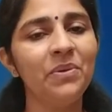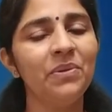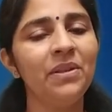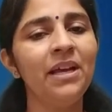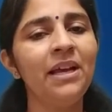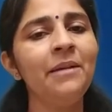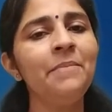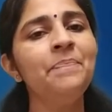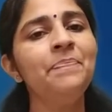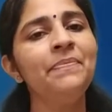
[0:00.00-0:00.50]

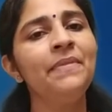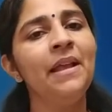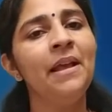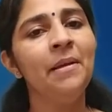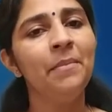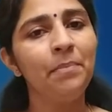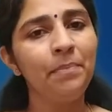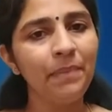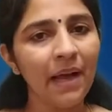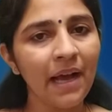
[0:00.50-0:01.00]
the
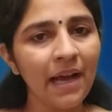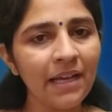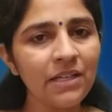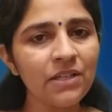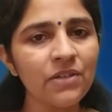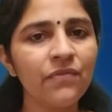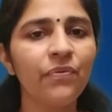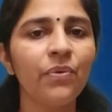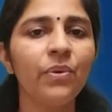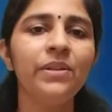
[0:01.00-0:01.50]
plant
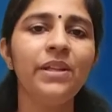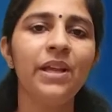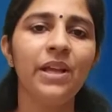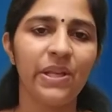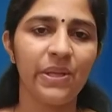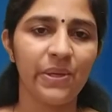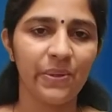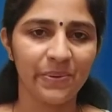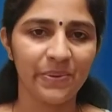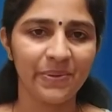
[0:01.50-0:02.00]
for their
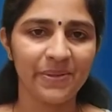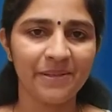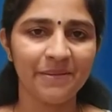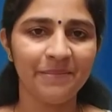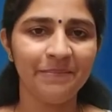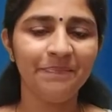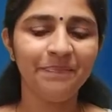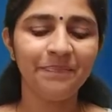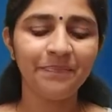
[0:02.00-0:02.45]
use.